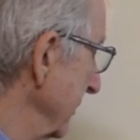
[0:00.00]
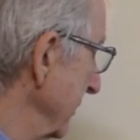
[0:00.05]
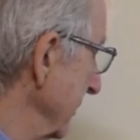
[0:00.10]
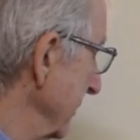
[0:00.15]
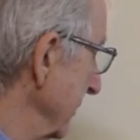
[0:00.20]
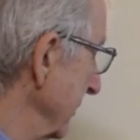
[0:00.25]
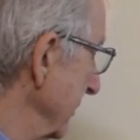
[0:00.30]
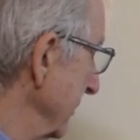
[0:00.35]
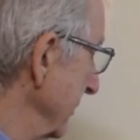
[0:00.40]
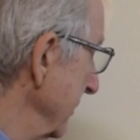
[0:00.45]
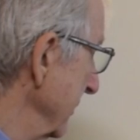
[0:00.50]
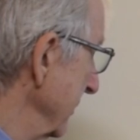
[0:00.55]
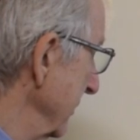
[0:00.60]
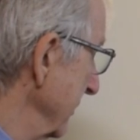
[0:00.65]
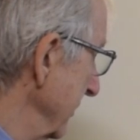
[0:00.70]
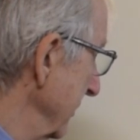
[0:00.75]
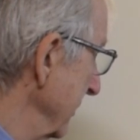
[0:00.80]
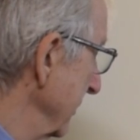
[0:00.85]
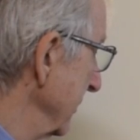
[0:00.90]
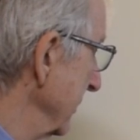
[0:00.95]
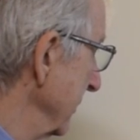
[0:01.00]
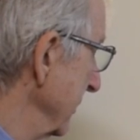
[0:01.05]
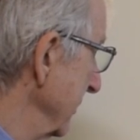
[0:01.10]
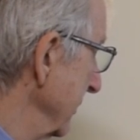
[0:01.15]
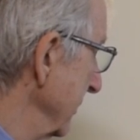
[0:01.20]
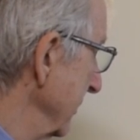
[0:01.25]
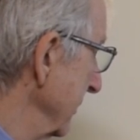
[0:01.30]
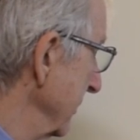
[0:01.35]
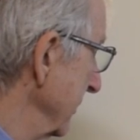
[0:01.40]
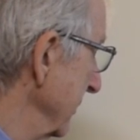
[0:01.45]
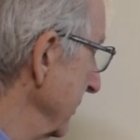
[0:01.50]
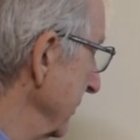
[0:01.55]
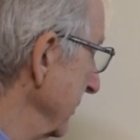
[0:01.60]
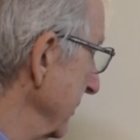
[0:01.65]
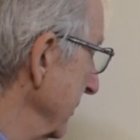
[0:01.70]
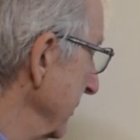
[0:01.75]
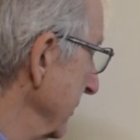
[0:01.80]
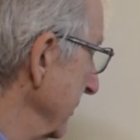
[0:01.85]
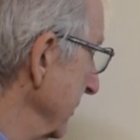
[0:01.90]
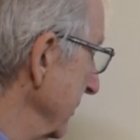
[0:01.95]

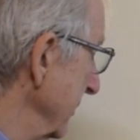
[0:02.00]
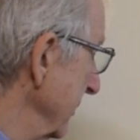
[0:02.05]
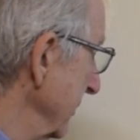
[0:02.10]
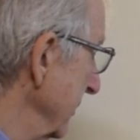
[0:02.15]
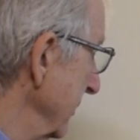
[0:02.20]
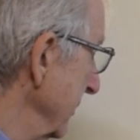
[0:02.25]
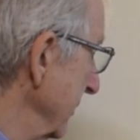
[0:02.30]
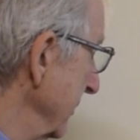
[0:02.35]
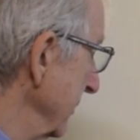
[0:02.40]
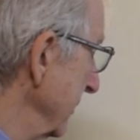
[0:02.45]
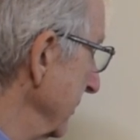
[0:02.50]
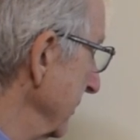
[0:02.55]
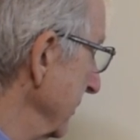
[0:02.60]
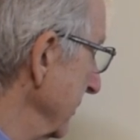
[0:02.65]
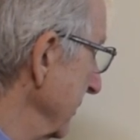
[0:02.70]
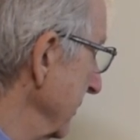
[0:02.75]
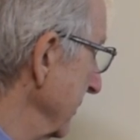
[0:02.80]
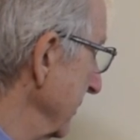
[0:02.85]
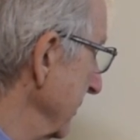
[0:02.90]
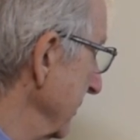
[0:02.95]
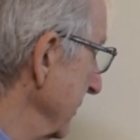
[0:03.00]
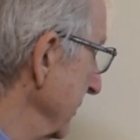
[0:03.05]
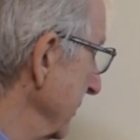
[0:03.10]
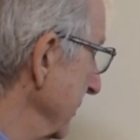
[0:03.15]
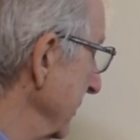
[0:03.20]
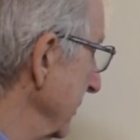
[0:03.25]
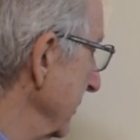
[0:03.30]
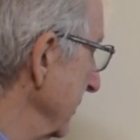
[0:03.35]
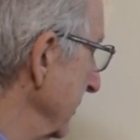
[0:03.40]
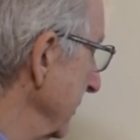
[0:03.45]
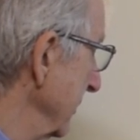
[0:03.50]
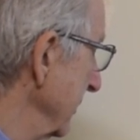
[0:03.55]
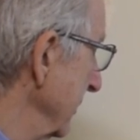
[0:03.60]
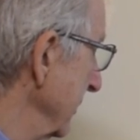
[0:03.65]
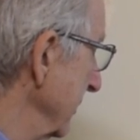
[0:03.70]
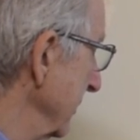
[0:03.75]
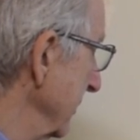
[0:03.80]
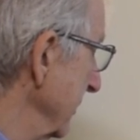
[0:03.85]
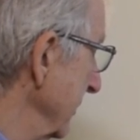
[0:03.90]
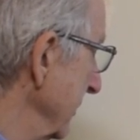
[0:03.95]

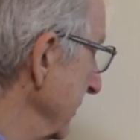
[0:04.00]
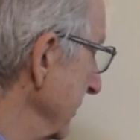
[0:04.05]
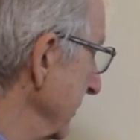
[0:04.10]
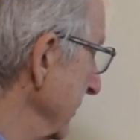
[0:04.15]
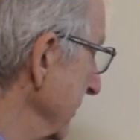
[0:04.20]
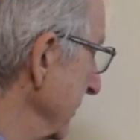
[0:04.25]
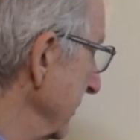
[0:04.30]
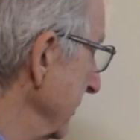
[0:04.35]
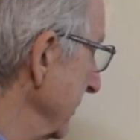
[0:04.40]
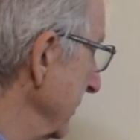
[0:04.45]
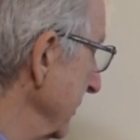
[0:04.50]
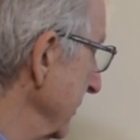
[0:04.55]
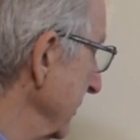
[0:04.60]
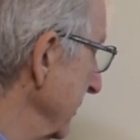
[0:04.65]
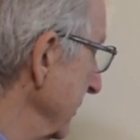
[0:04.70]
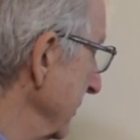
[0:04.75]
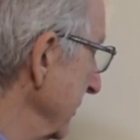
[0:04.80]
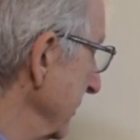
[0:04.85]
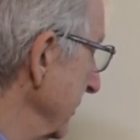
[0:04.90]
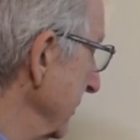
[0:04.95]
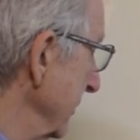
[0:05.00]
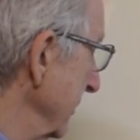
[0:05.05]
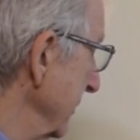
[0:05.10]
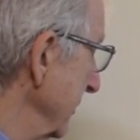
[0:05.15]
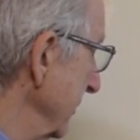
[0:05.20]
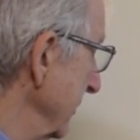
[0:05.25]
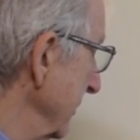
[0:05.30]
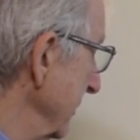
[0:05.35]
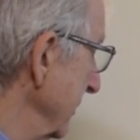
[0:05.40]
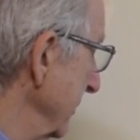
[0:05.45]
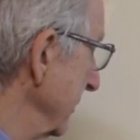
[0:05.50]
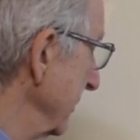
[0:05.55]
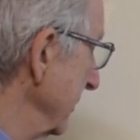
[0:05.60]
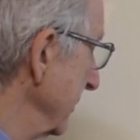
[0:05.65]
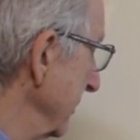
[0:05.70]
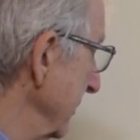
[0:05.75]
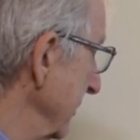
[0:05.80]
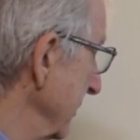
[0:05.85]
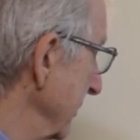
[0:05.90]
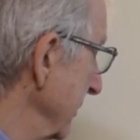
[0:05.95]

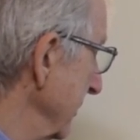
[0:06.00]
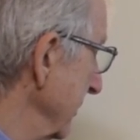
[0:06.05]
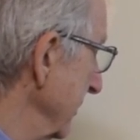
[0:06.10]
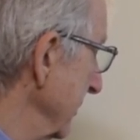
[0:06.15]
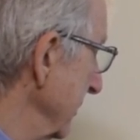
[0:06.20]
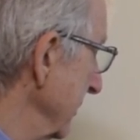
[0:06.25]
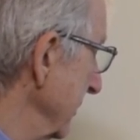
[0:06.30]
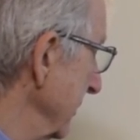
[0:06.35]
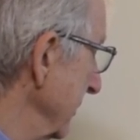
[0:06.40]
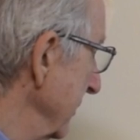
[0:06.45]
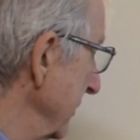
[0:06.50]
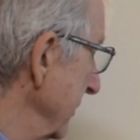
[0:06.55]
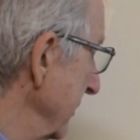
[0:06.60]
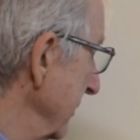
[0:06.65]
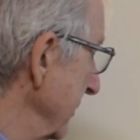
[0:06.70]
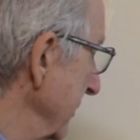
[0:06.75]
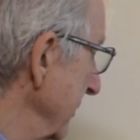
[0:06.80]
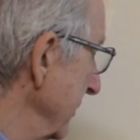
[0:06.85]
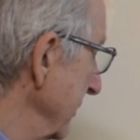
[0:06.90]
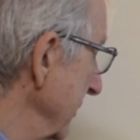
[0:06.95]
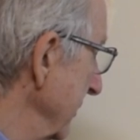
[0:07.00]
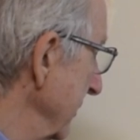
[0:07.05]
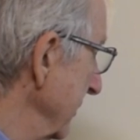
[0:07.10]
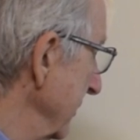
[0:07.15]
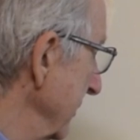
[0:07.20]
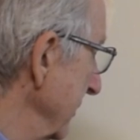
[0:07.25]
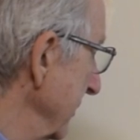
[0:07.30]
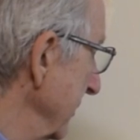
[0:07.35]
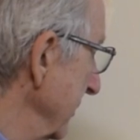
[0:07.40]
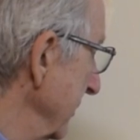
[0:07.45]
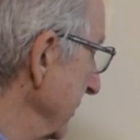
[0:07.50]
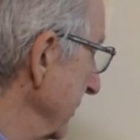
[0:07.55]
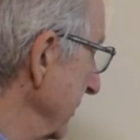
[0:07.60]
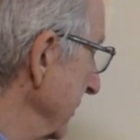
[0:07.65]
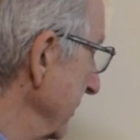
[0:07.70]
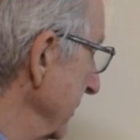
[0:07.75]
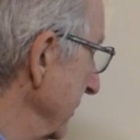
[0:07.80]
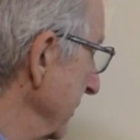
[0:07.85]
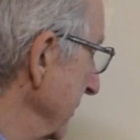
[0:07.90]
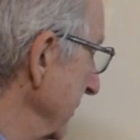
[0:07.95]
[no speech]